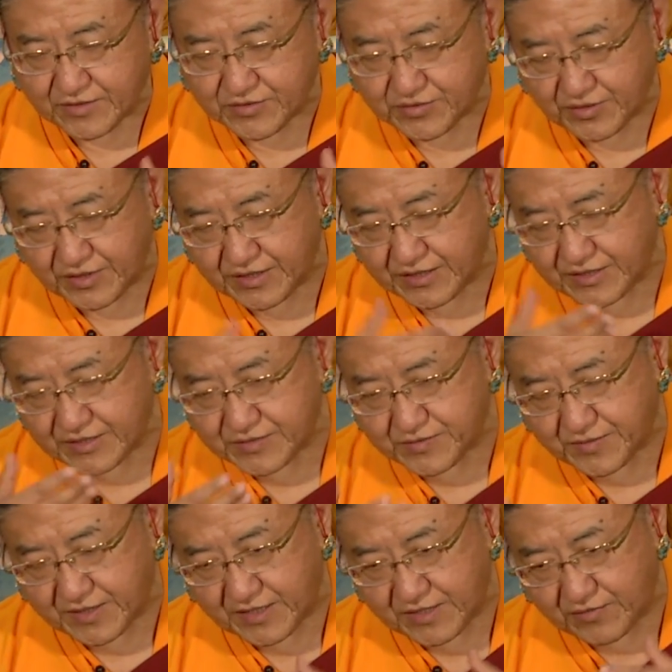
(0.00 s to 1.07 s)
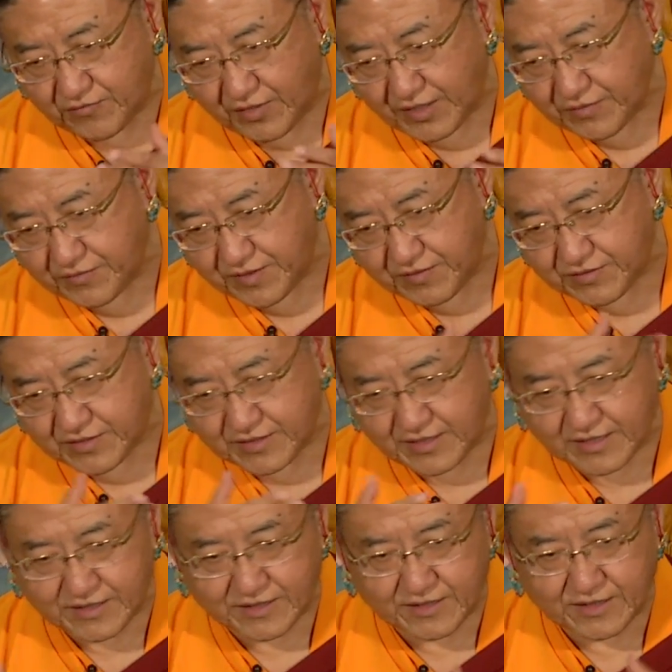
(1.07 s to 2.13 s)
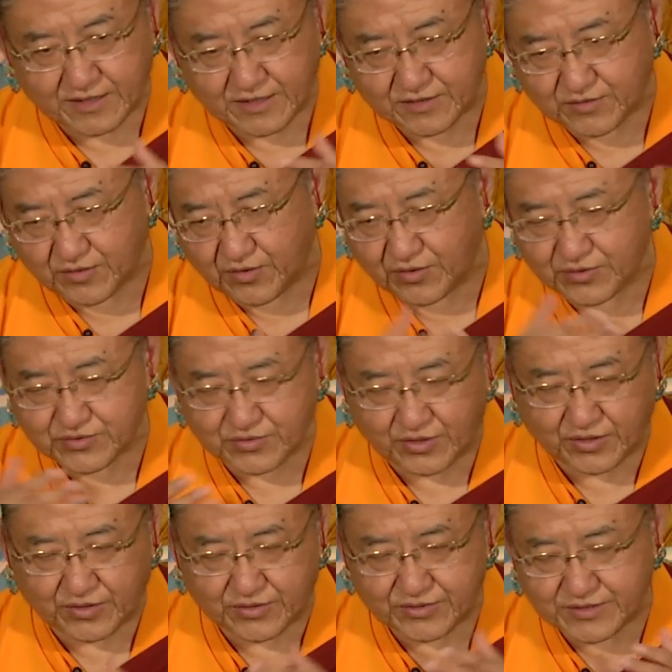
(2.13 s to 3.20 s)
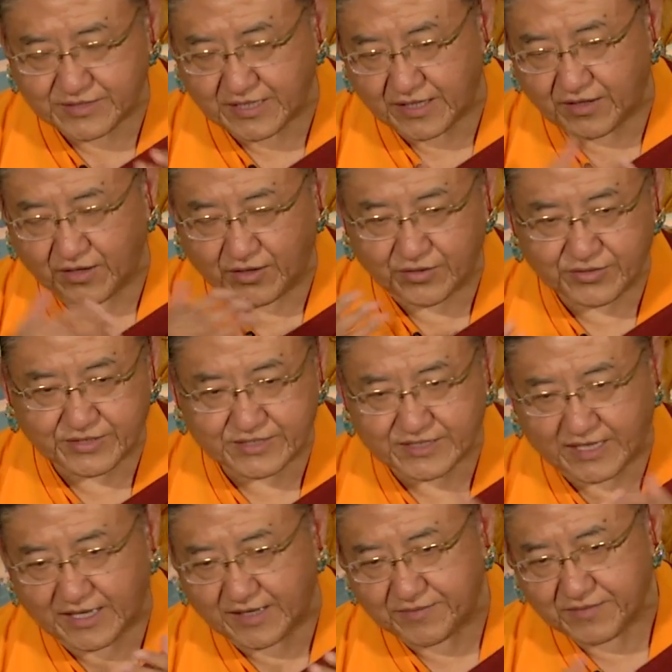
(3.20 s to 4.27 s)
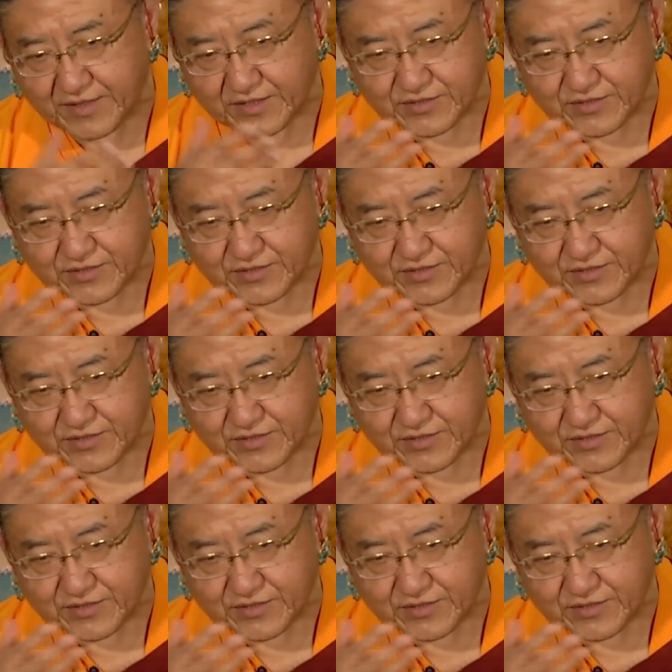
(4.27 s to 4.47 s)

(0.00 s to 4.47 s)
So in this way, one way or another, it goes on all the time.